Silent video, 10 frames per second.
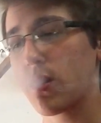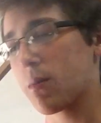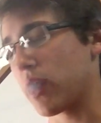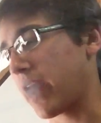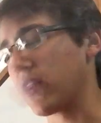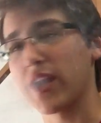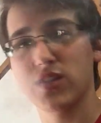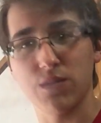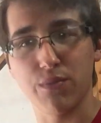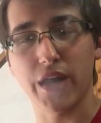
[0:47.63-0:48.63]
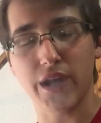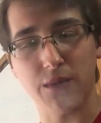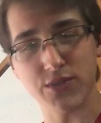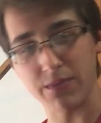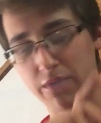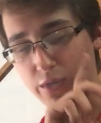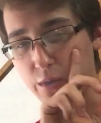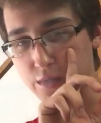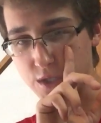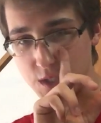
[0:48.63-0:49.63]
but I'd like to bring it up to my
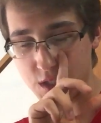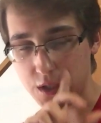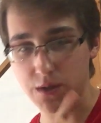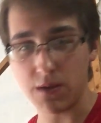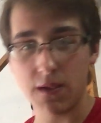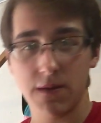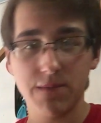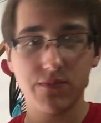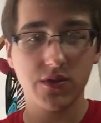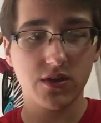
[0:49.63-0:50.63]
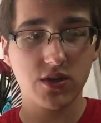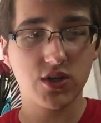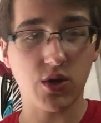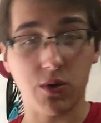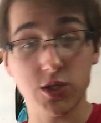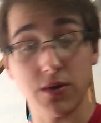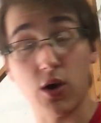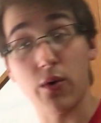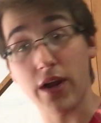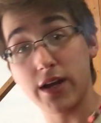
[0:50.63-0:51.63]
viewers just to show what's been
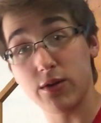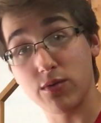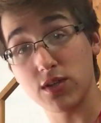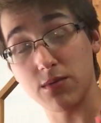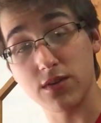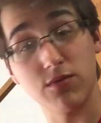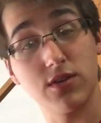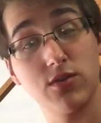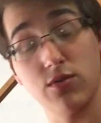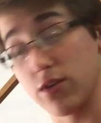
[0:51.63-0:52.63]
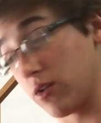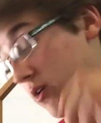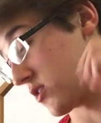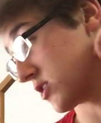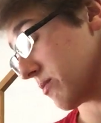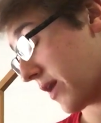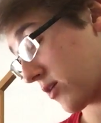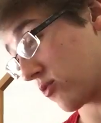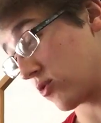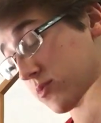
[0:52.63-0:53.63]
going on here with two of the largest
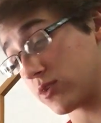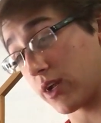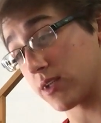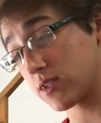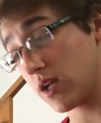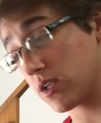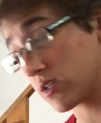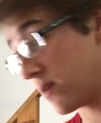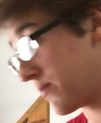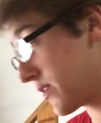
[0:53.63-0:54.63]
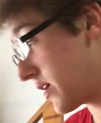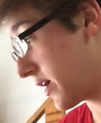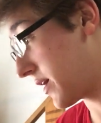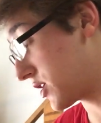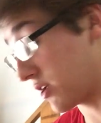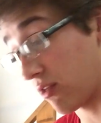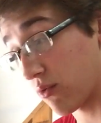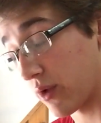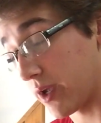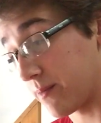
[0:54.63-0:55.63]
tobacco groups in the United States. Actually,
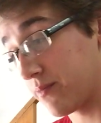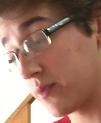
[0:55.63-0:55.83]
three.